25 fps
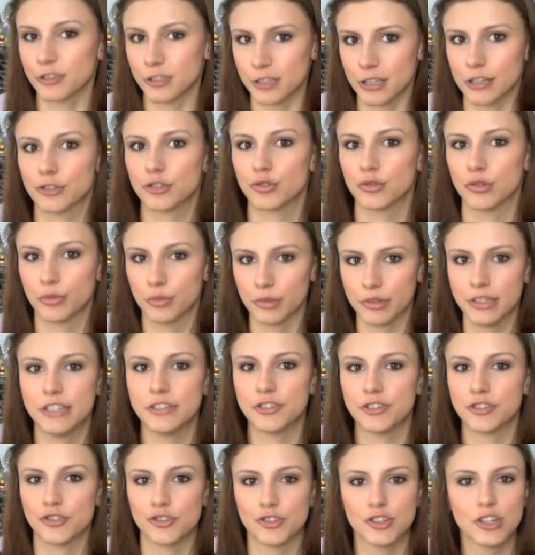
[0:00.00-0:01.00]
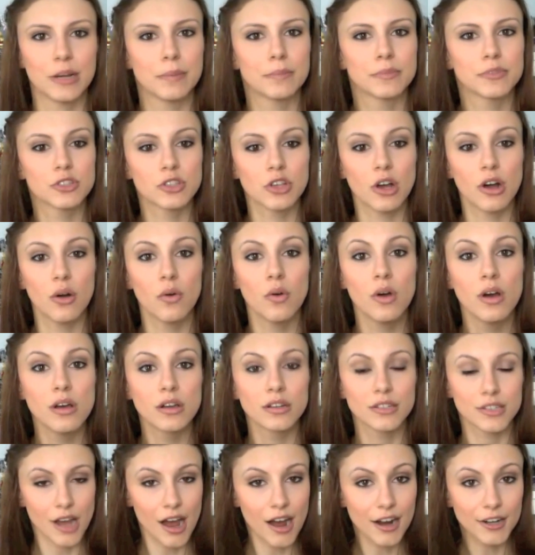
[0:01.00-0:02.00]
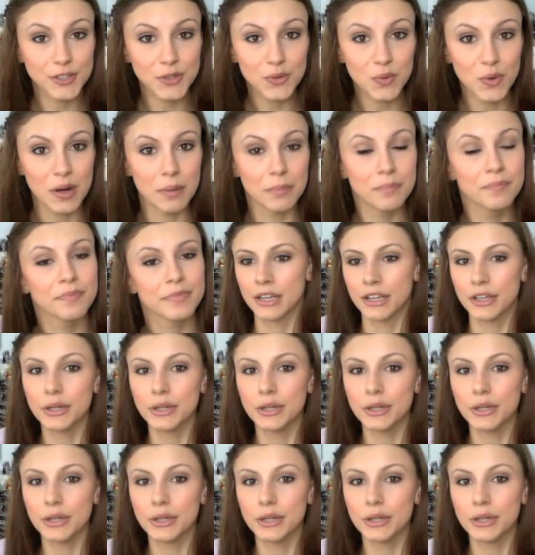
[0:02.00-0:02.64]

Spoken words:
sexual relationship. So talk to him.